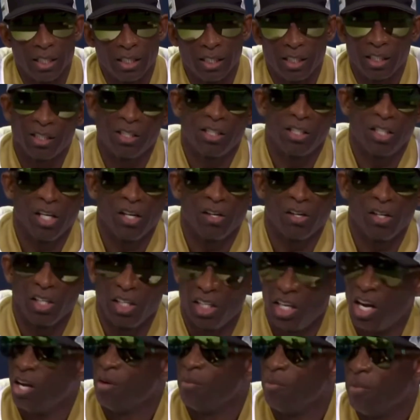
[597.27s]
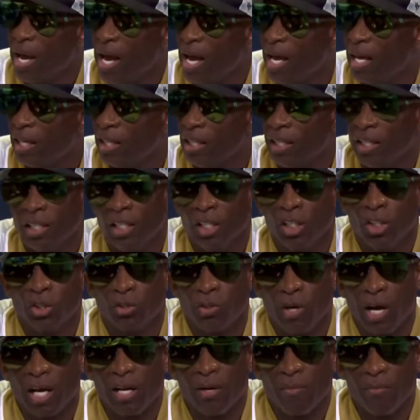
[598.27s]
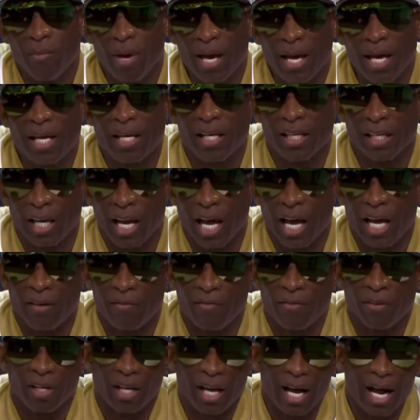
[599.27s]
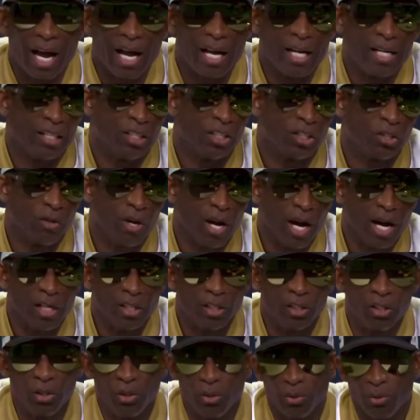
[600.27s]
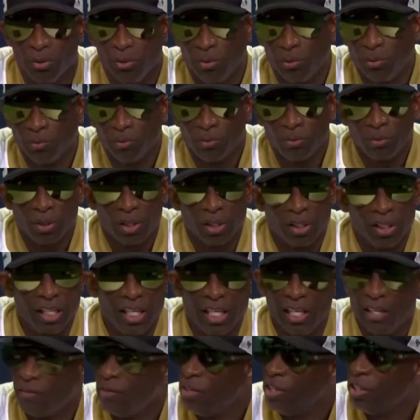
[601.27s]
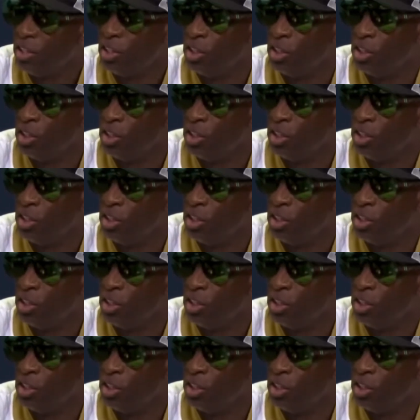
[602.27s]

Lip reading: This is still a young man. trying to make it in life, a guy that's trying to live